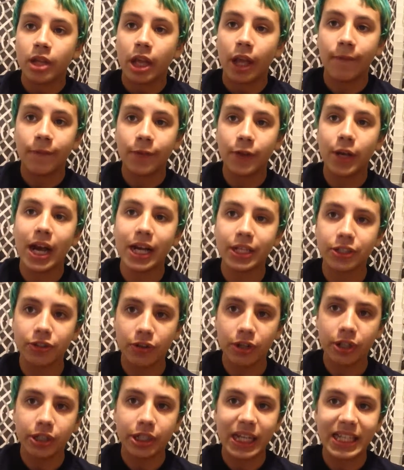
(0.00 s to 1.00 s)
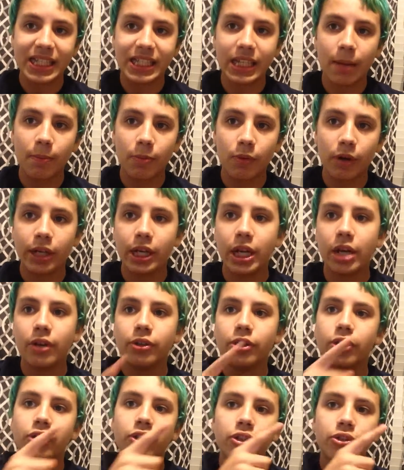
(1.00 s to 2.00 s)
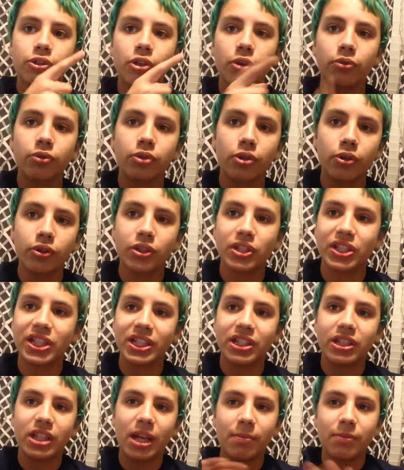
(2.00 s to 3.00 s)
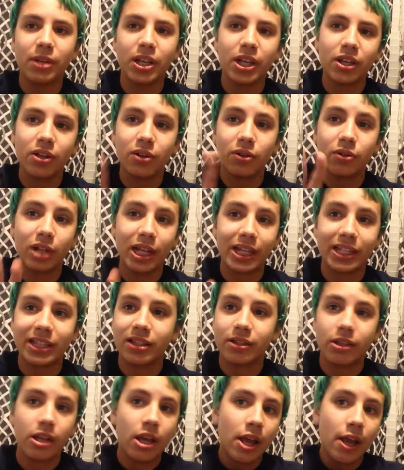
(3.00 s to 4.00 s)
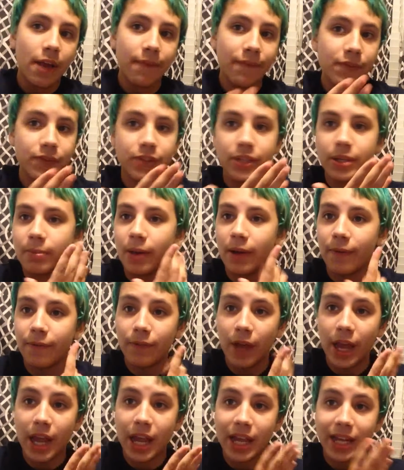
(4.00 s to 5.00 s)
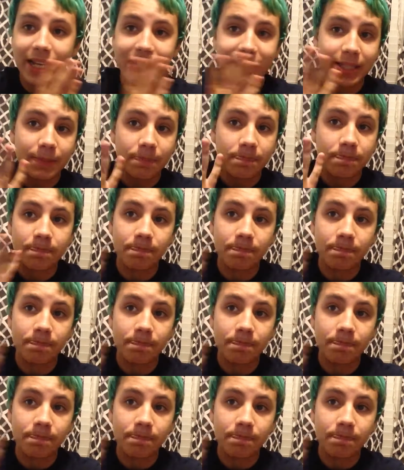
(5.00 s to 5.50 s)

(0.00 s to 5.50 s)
if you guys are on desktop right now and you don't notice the thumbnail, like if you see my face,